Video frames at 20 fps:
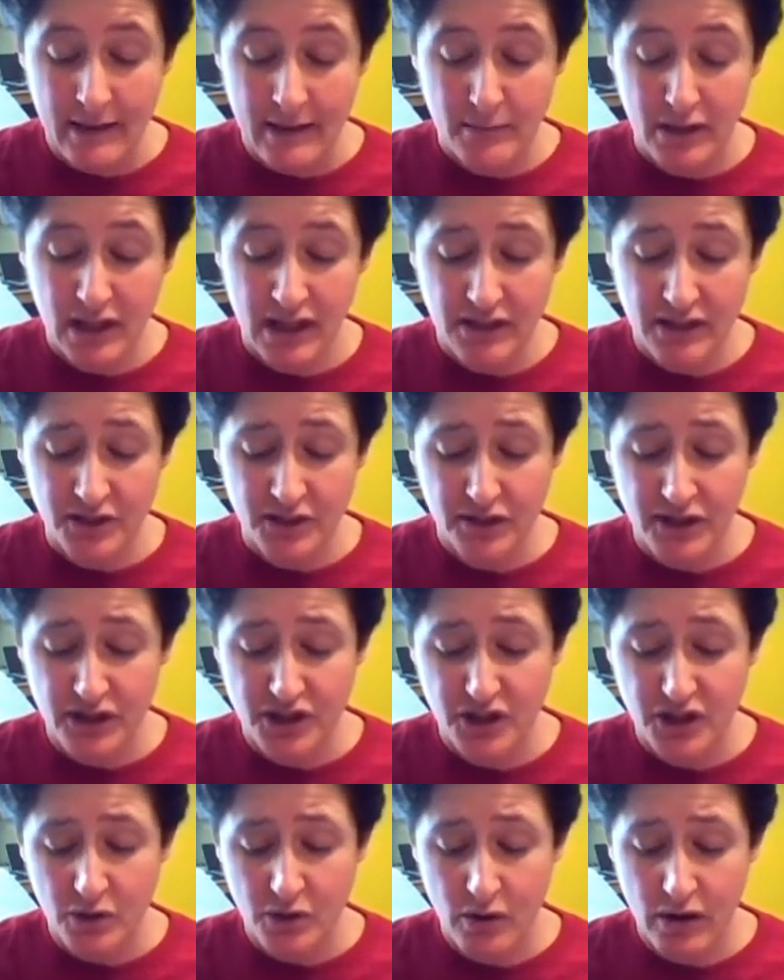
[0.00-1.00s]
Long story
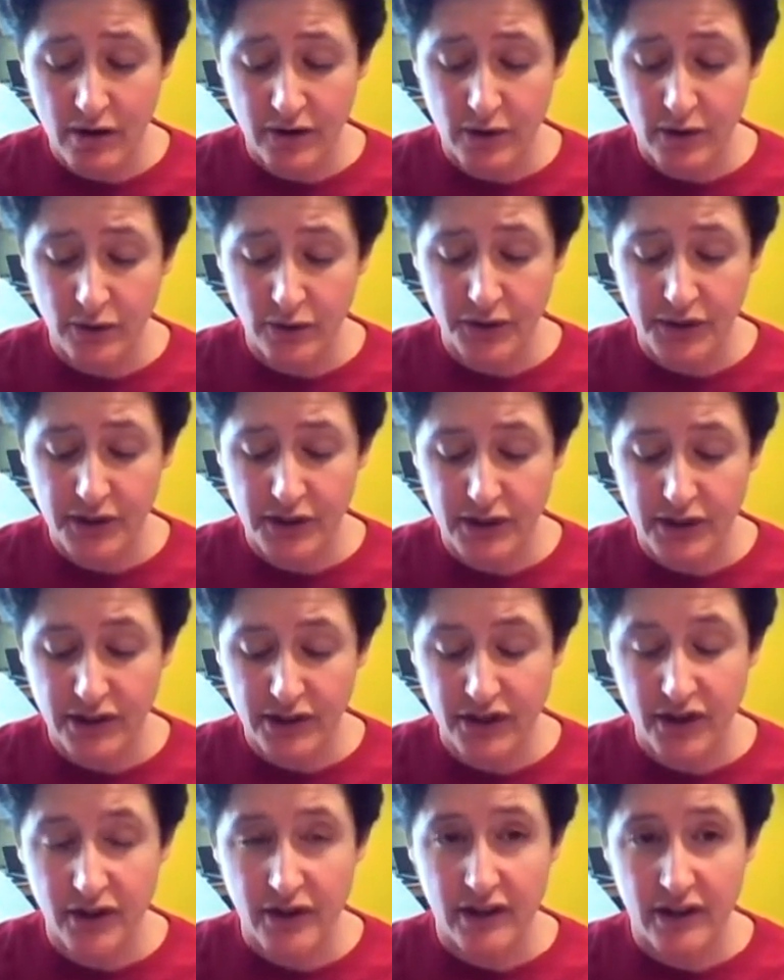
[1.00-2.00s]
short, the older your
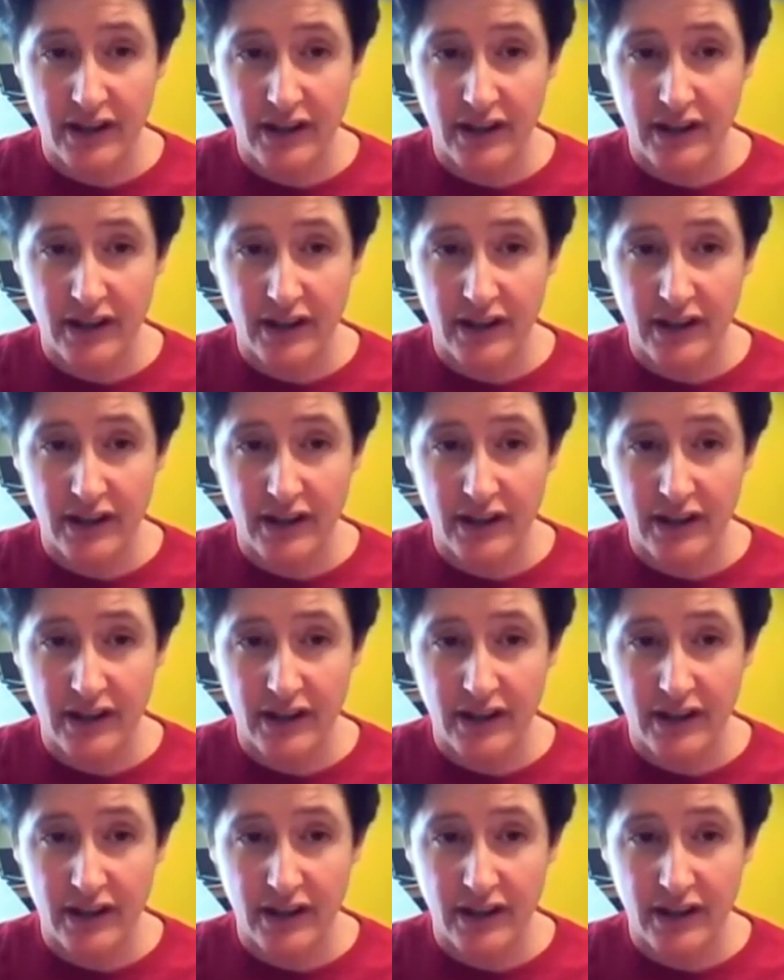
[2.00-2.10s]
guitar,